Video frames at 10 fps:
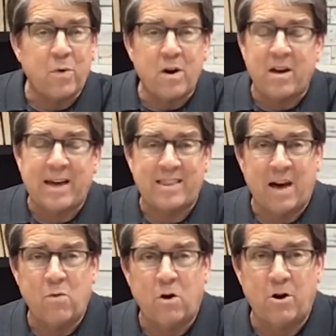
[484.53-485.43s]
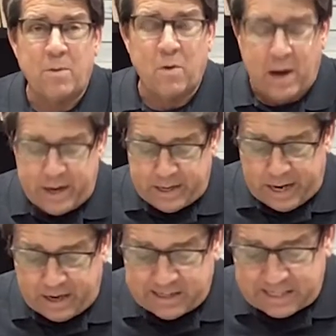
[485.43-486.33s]
We don't like that word, but write it
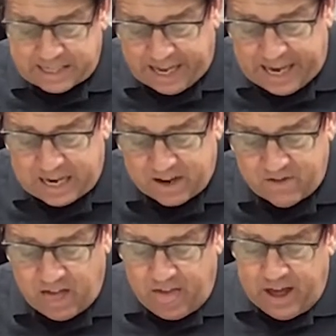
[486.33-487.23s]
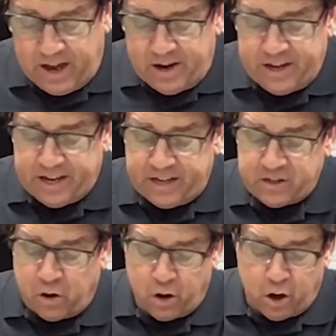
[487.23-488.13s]
down. Slave to
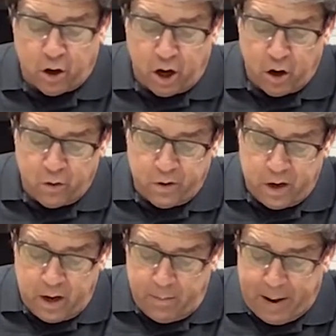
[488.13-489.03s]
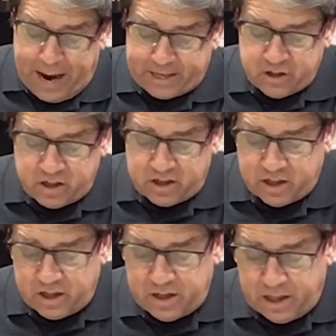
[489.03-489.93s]
his or her own
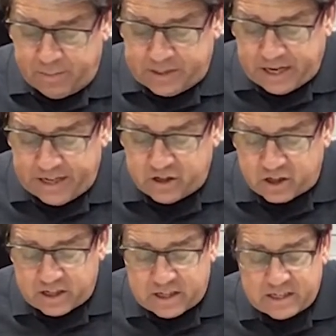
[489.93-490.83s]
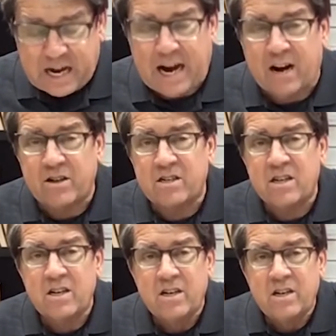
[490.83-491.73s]
passions, limitations, and desires.